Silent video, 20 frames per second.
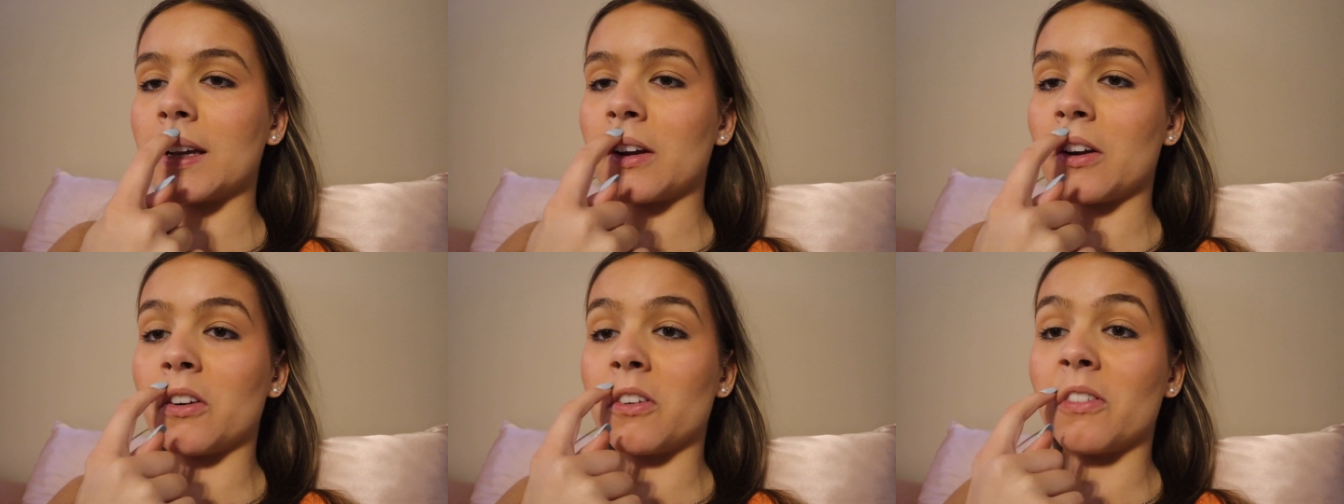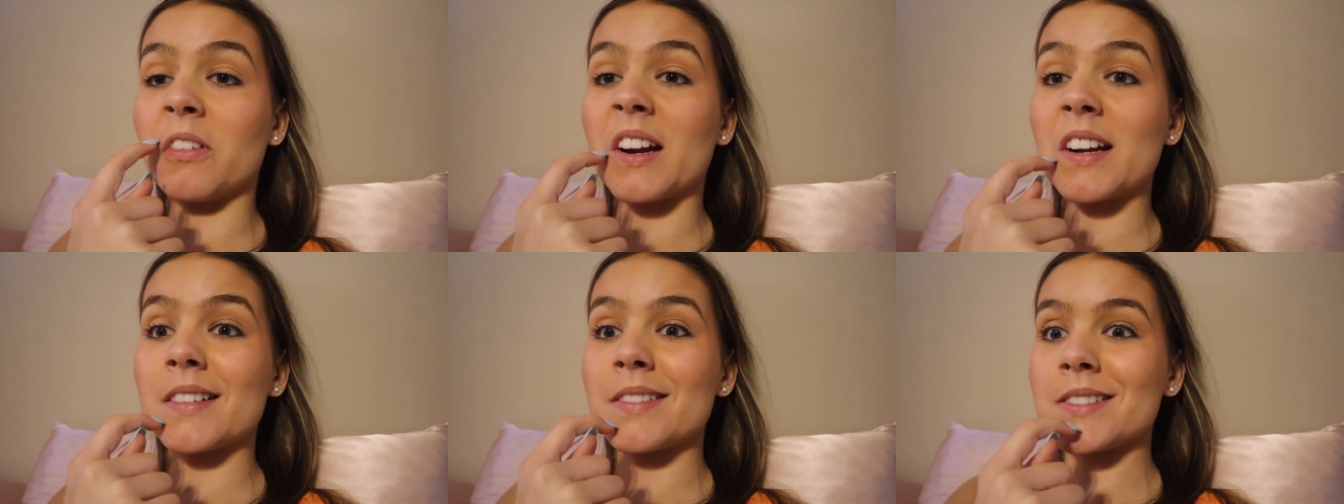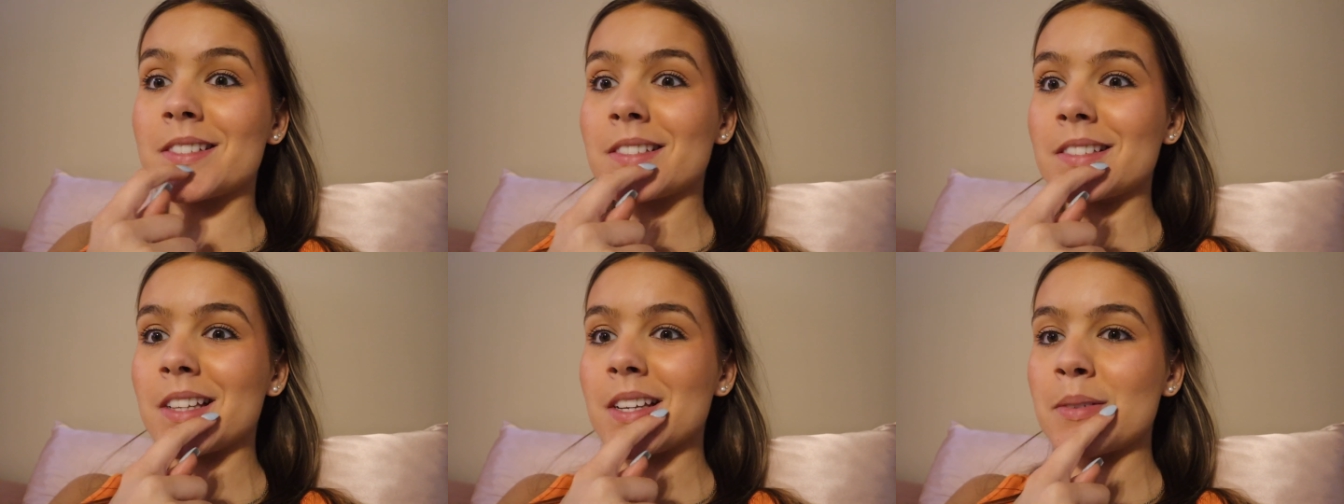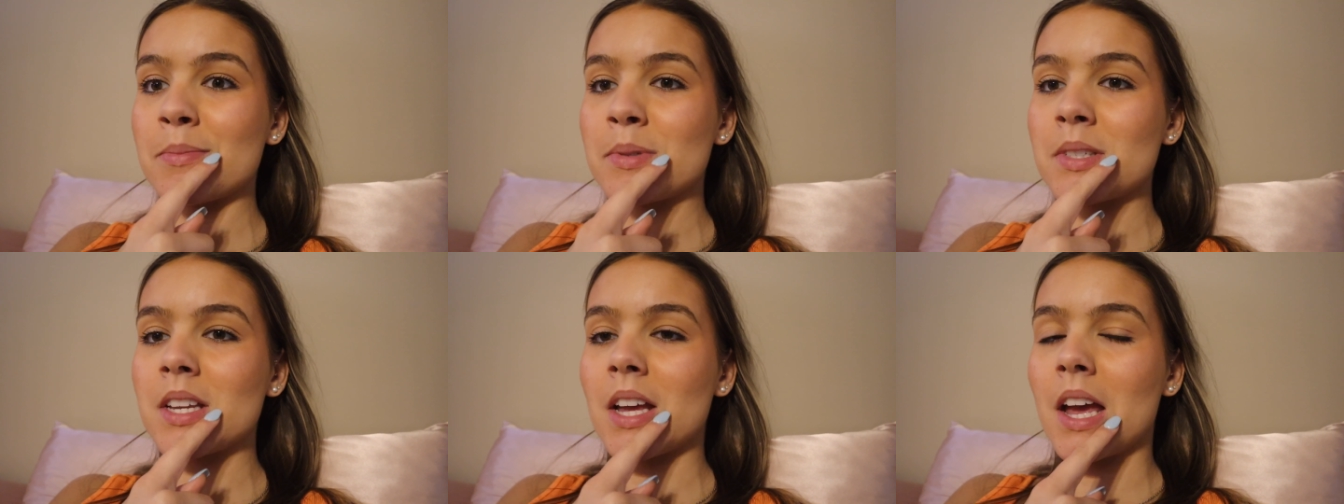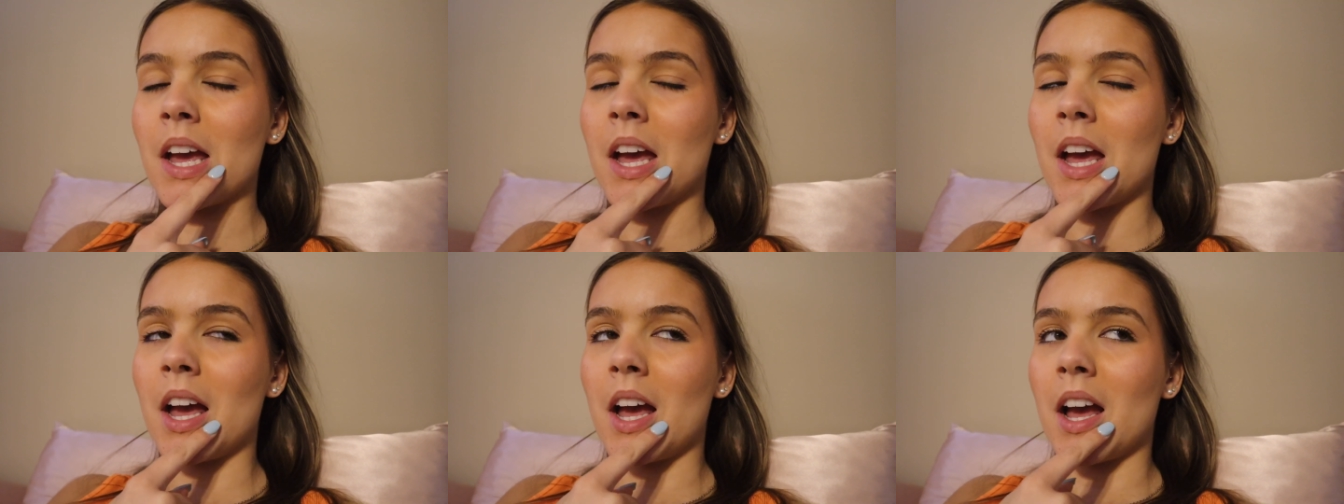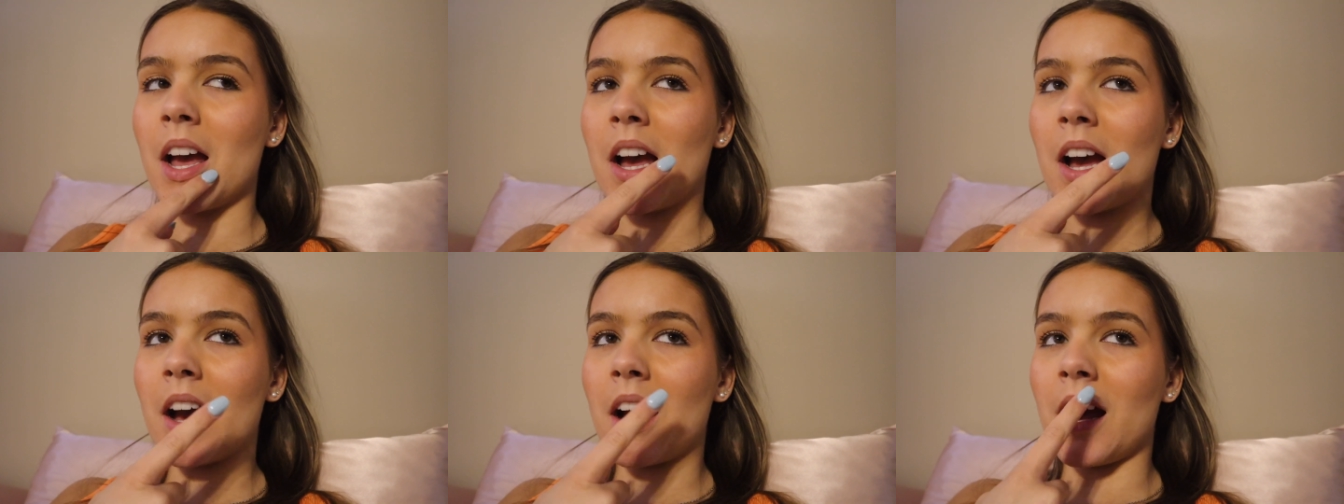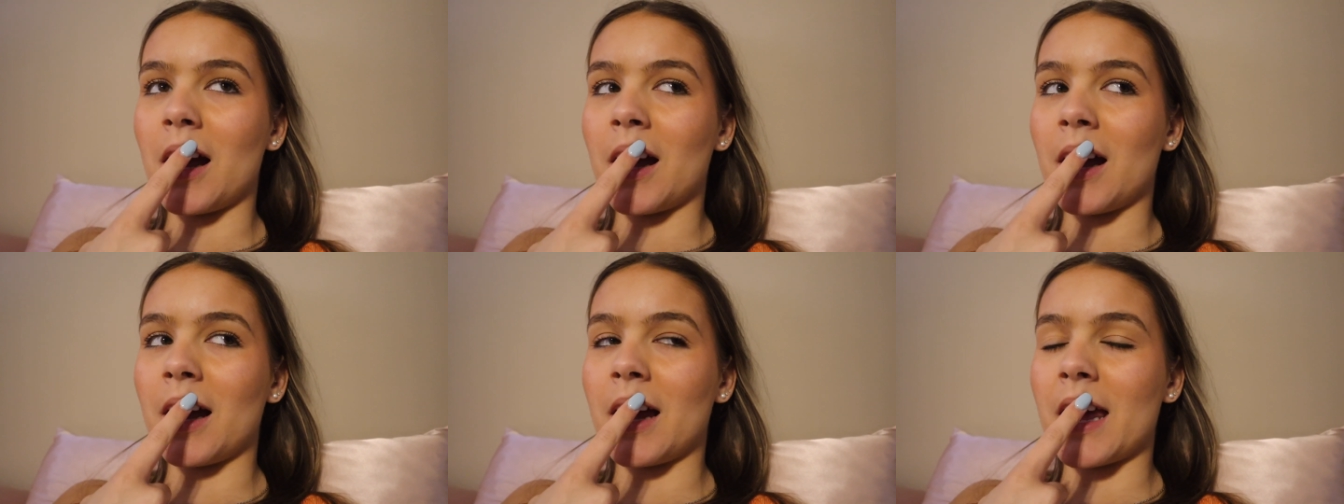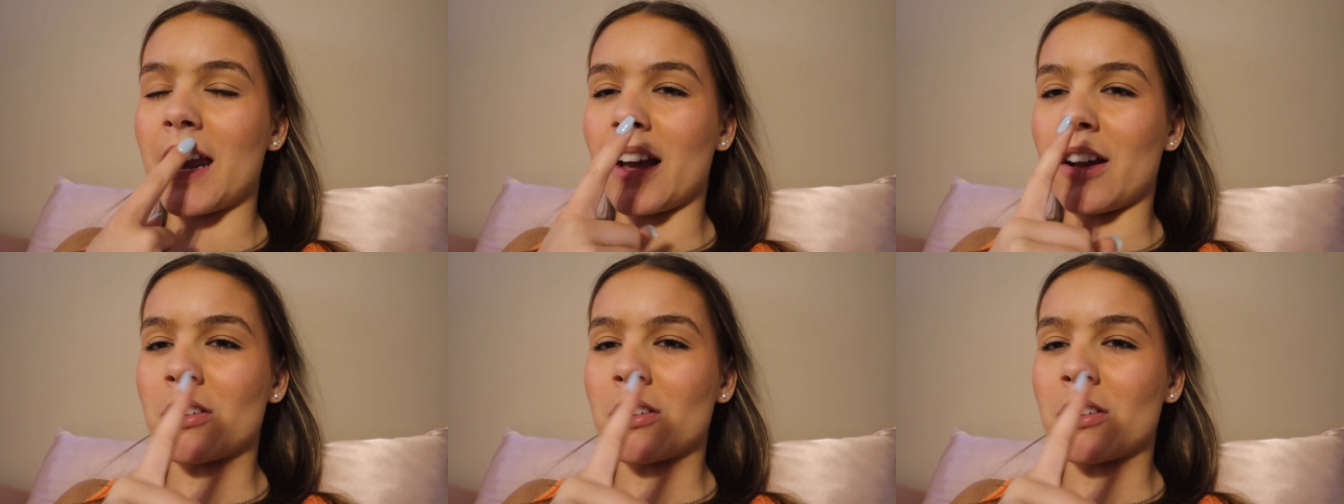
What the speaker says: around your lips. And